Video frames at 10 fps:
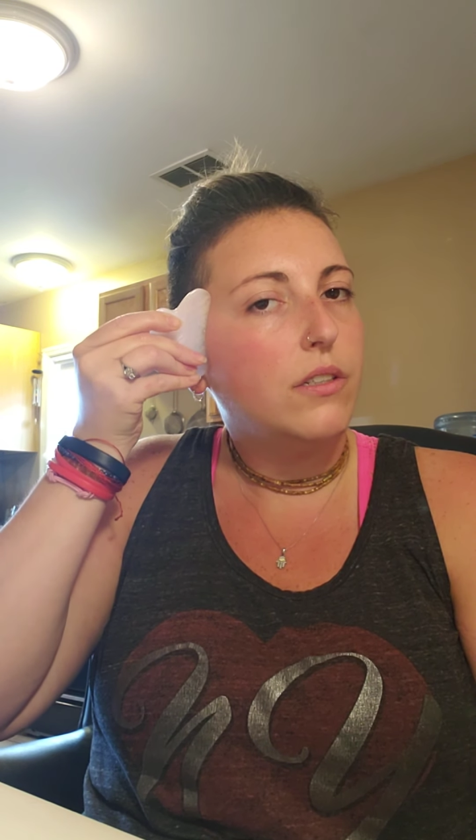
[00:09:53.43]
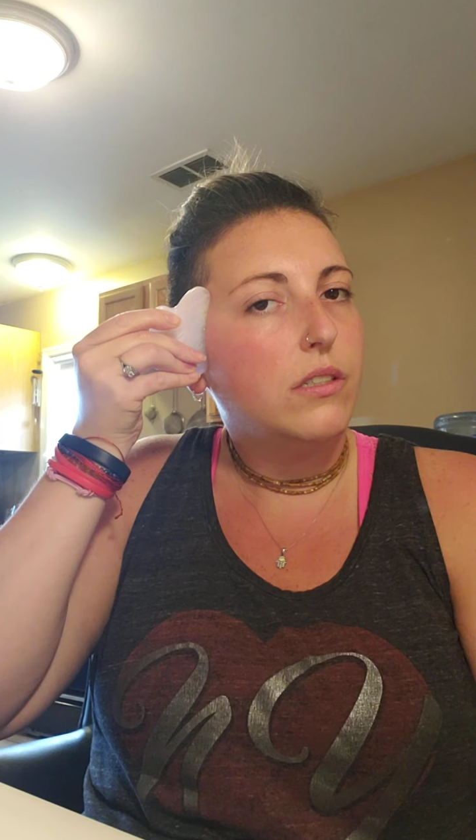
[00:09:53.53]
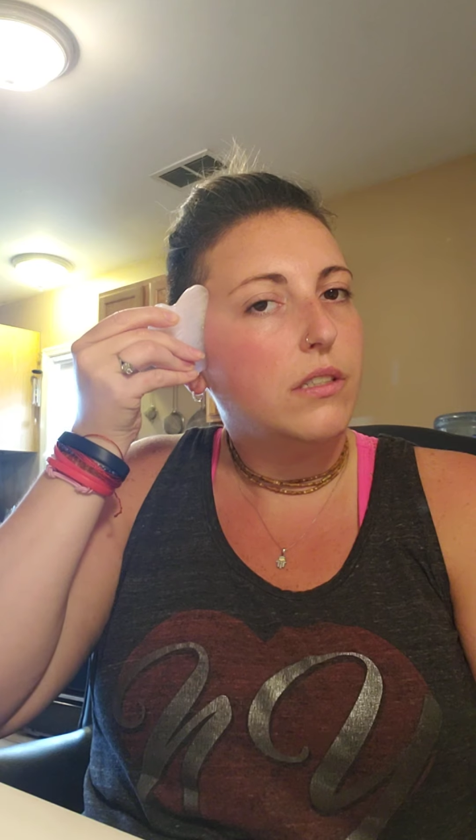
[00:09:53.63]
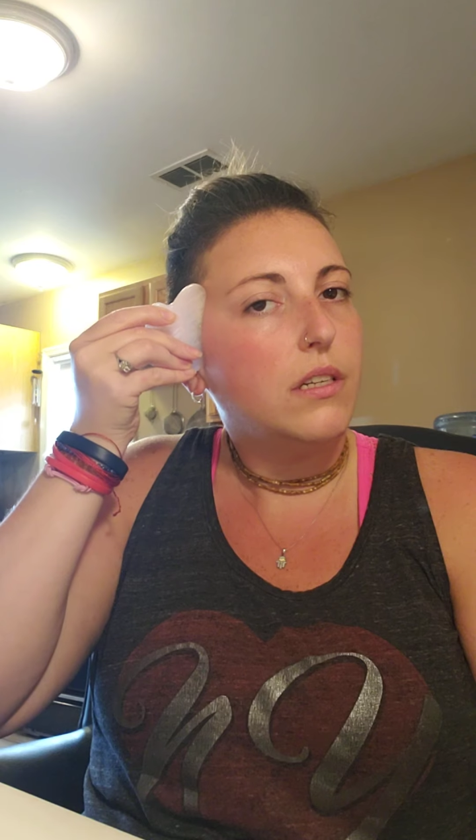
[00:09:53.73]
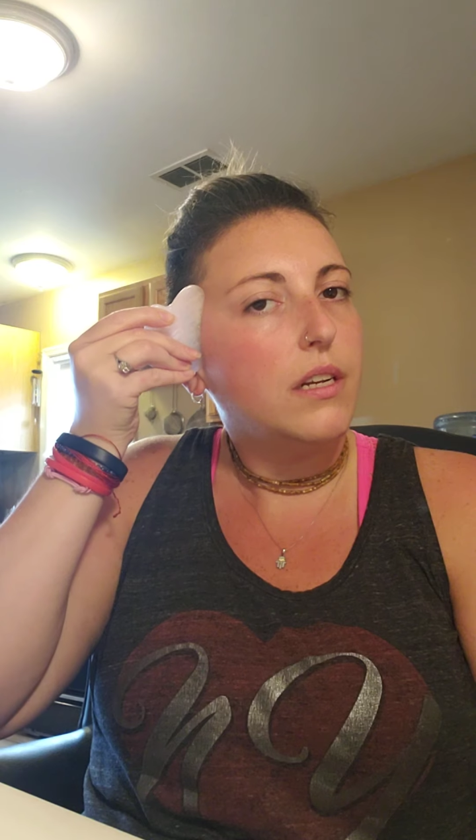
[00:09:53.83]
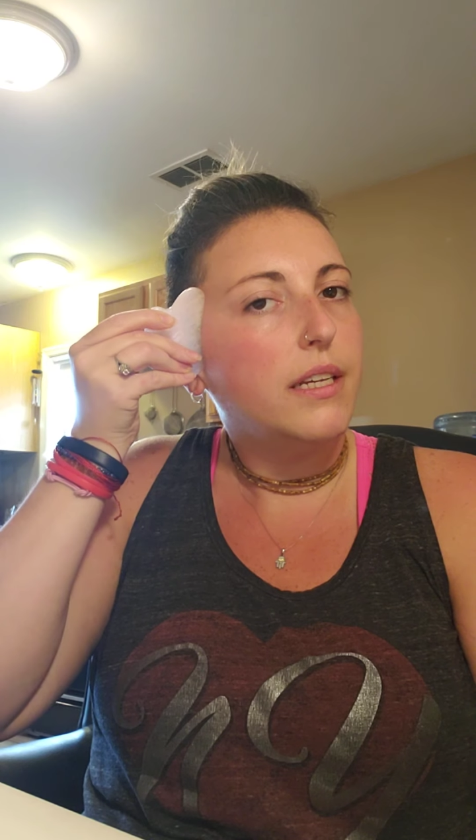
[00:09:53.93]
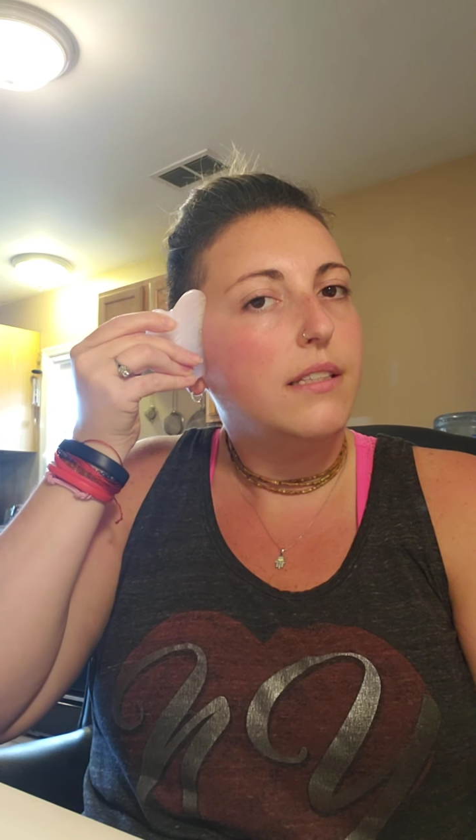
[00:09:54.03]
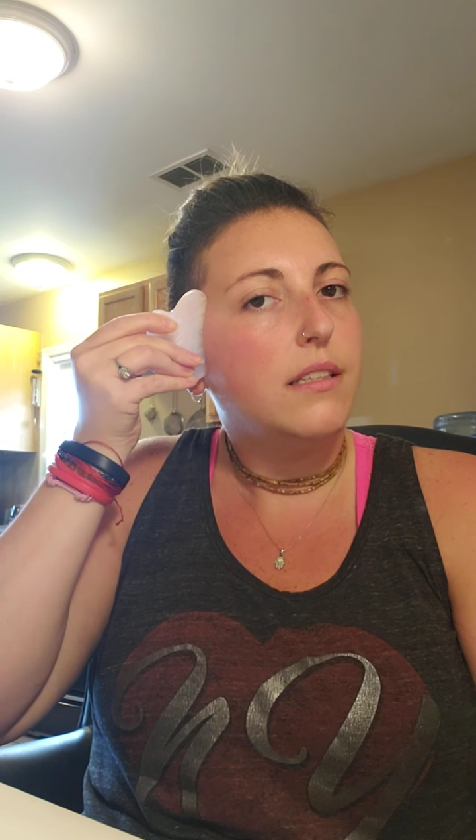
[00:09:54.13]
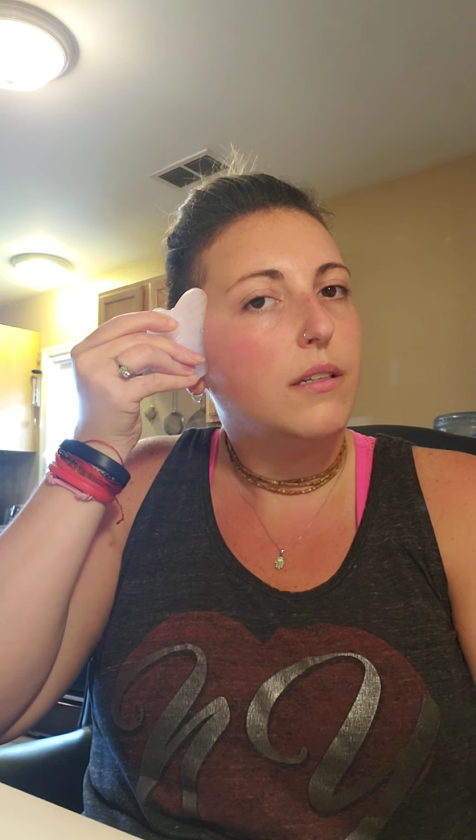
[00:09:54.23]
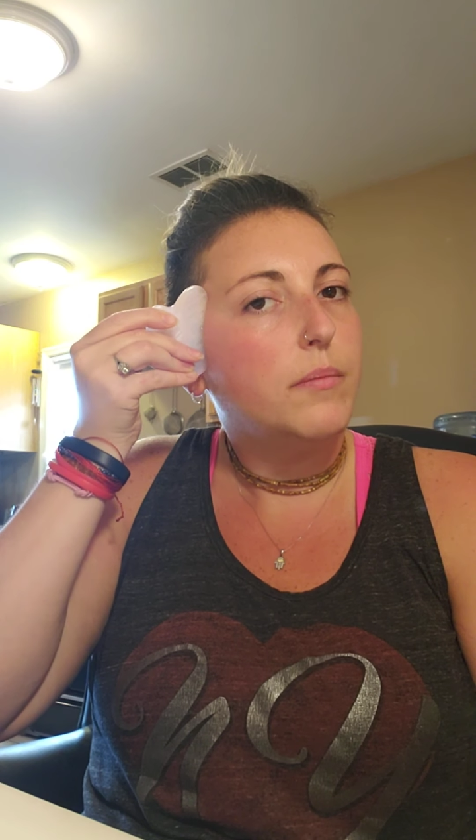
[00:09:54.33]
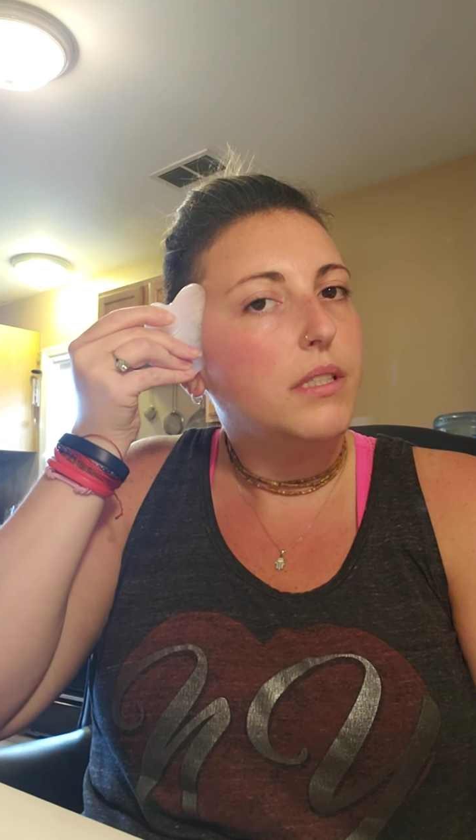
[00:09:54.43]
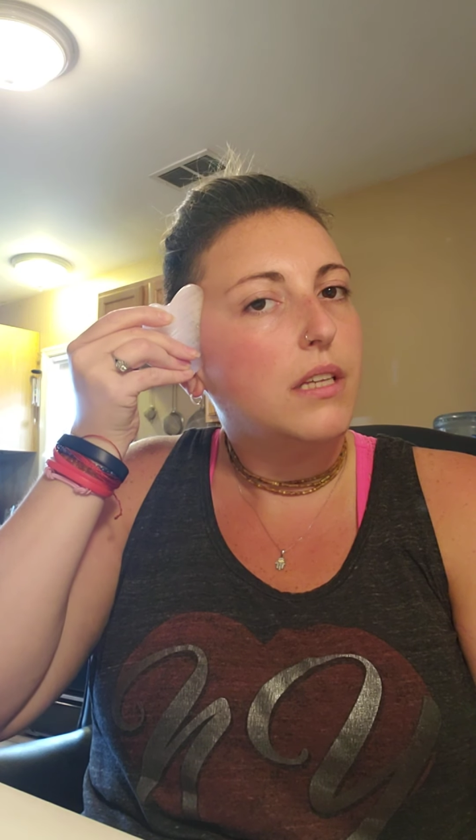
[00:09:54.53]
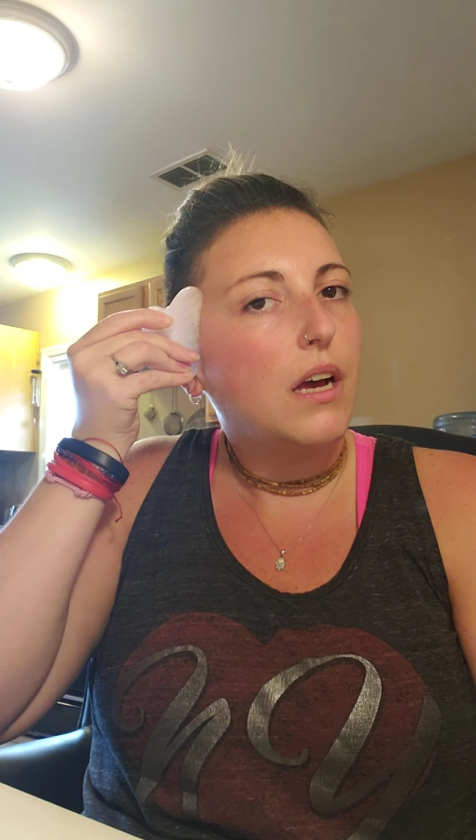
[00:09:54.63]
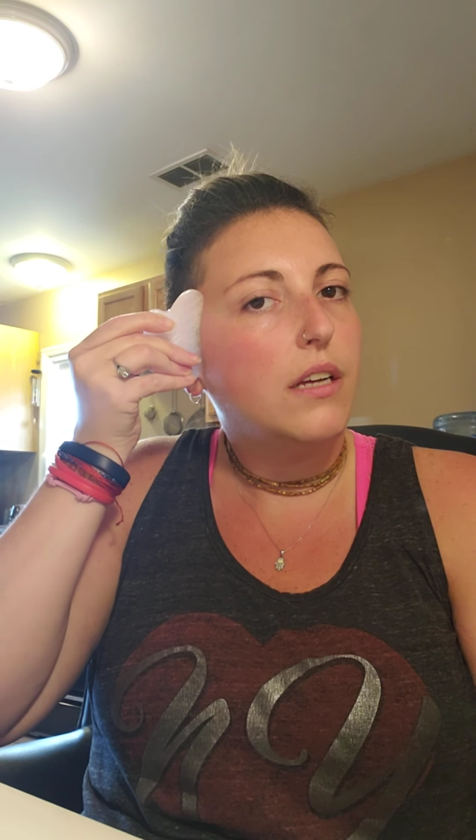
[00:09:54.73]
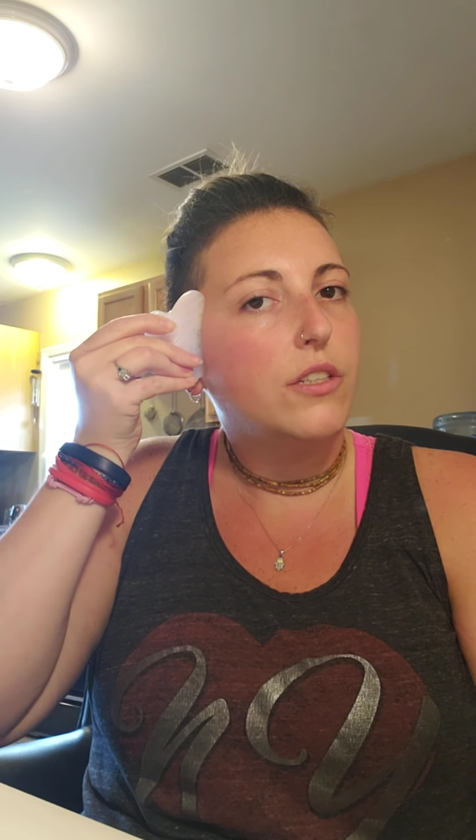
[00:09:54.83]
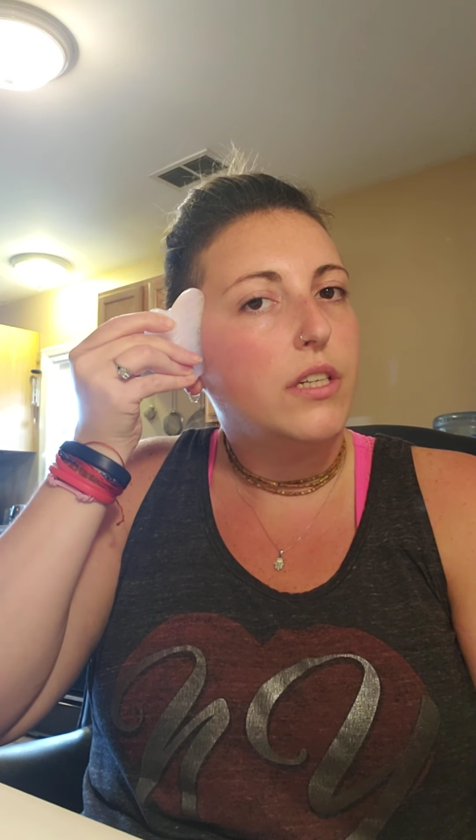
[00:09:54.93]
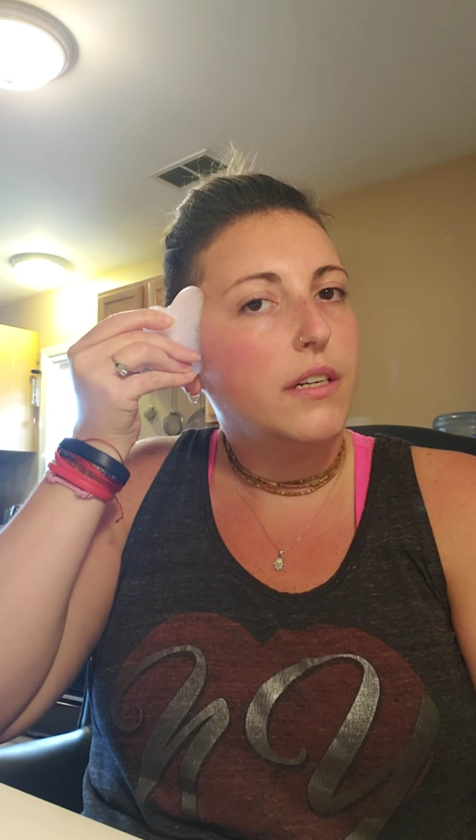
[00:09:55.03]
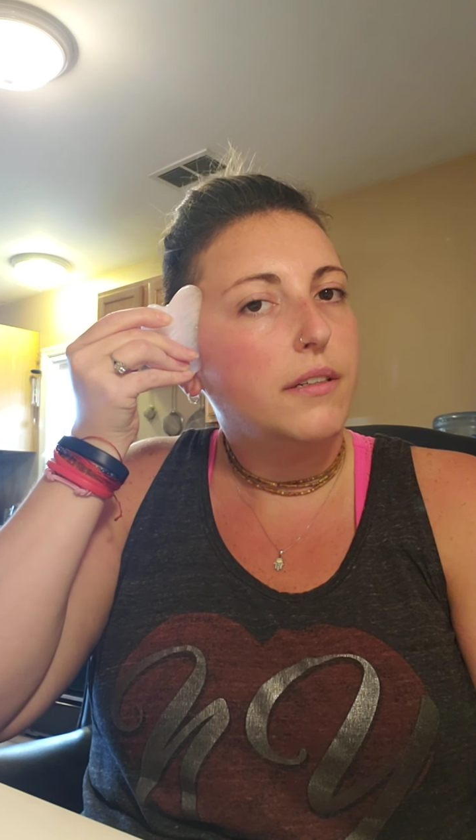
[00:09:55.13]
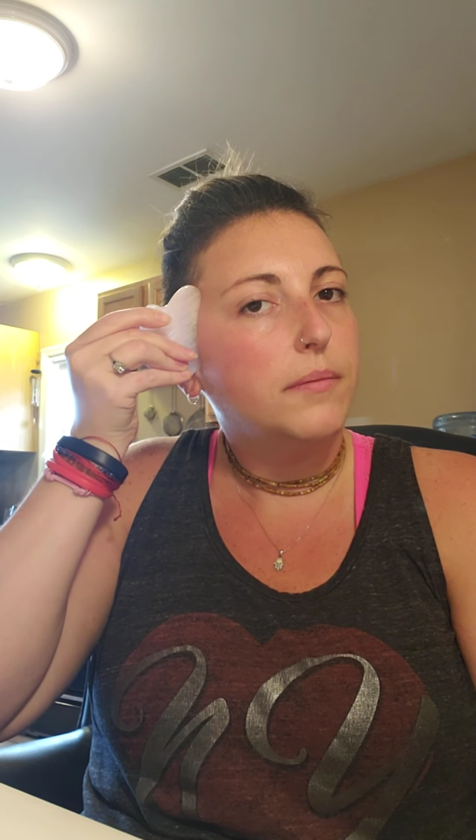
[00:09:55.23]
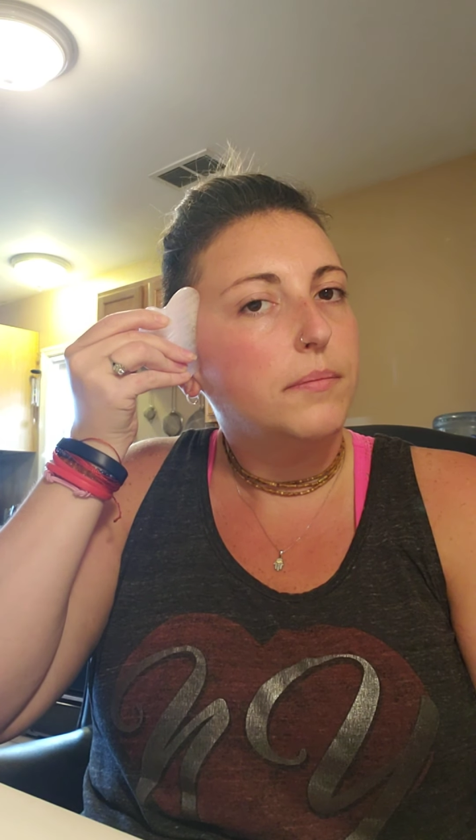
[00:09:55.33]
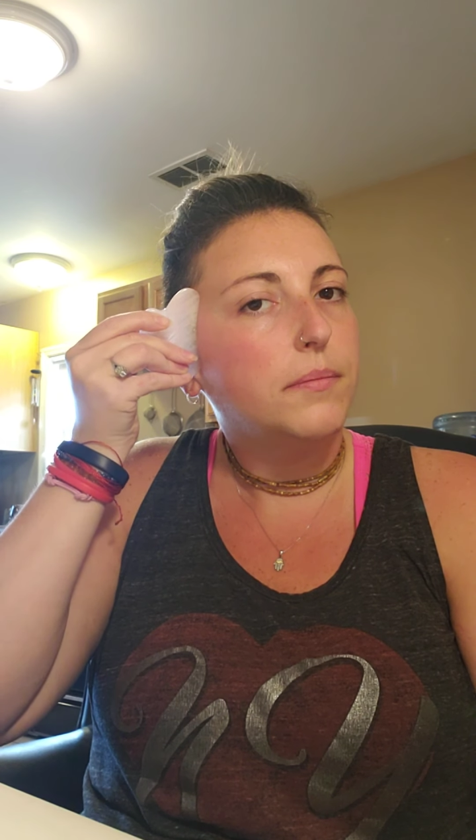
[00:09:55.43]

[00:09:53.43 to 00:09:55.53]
just a nice little massage here.